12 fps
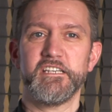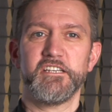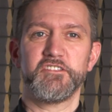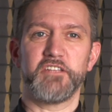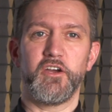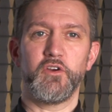
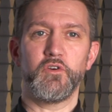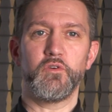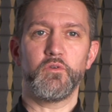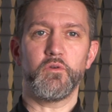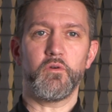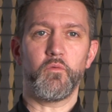
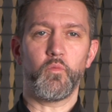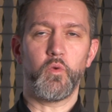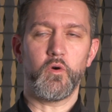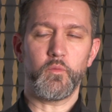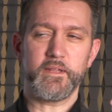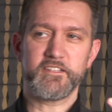So
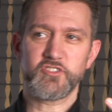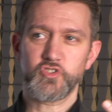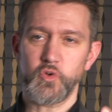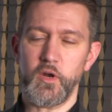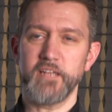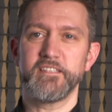what we
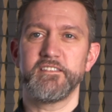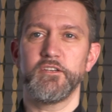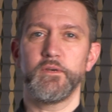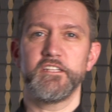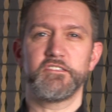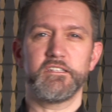try to do
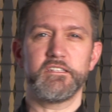is